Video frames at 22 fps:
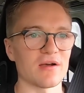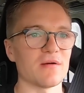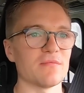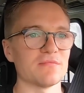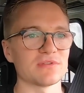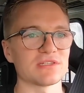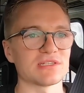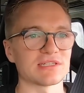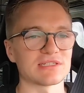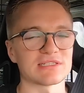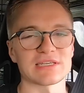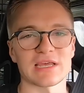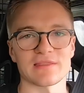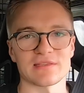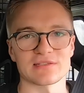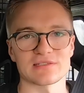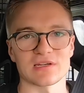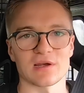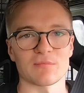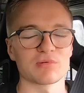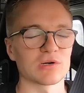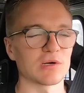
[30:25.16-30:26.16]
to set
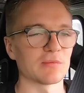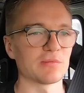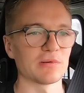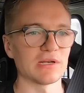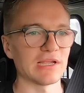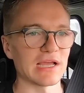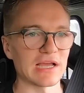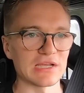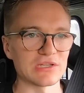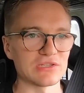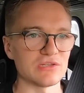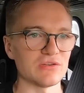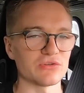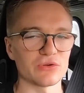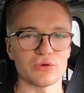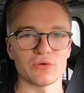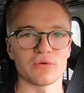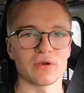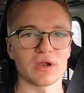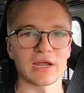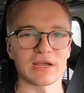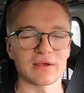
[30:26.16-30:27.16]
this up properly, as you
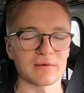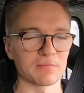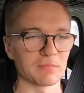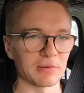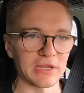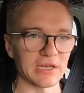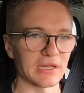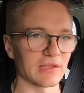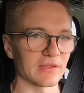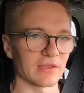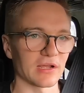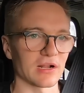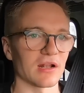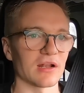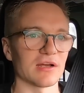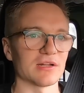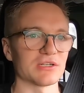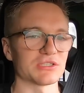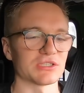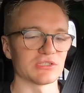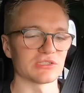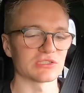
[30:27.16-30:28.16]
do, like bleeding the
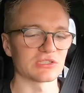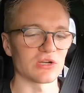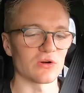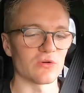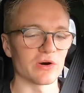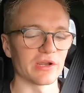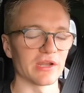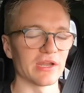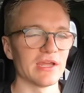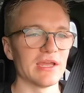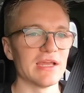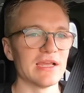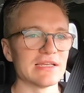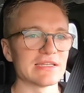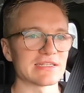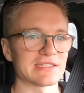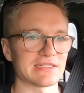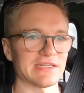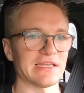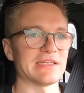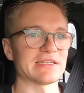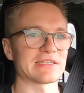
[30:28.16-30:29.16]
clutch and so on
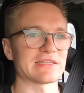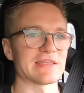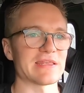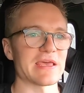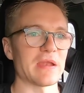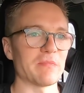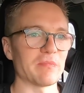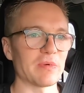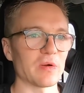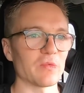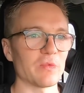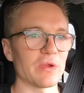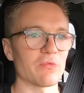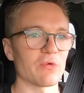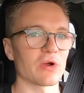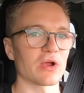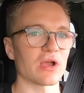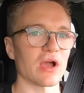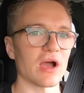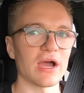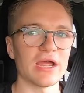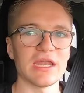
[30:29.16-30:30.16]
since then. But we were
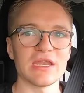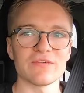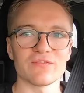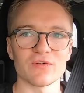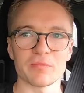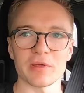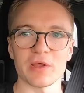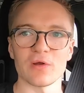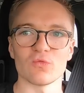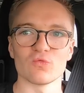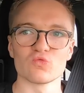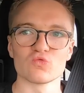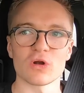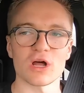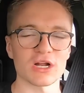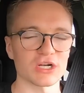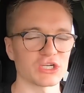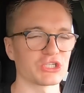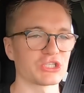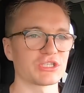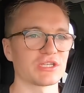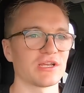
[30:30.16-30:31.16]
kind of a bit
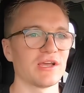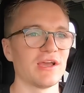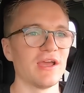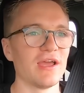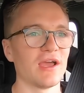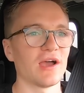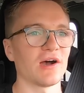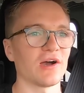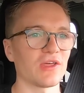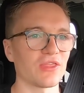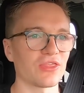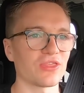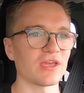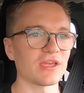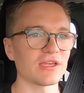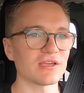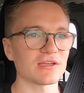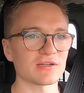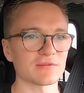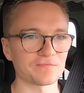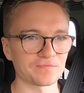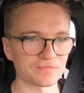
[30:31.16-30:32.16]
rushed, I
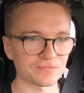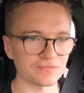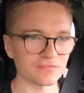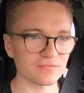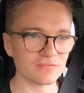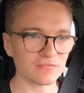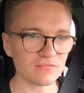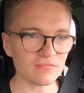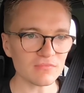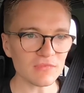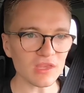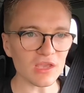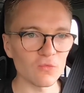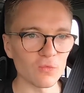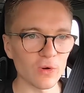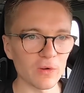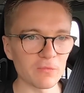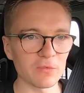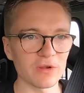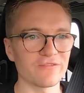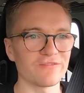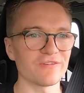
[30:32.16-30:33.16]
think,
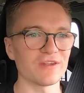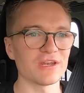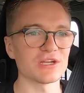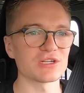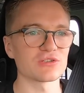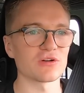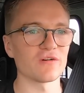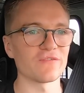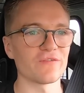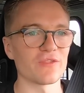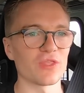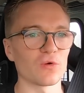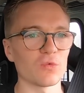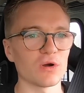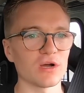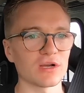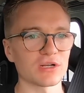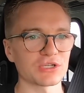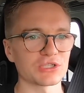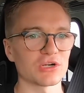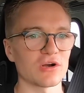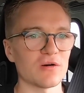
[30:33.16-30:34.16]
when we finished off at the
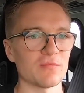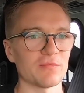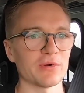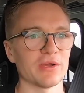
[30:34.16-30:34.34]
workshop,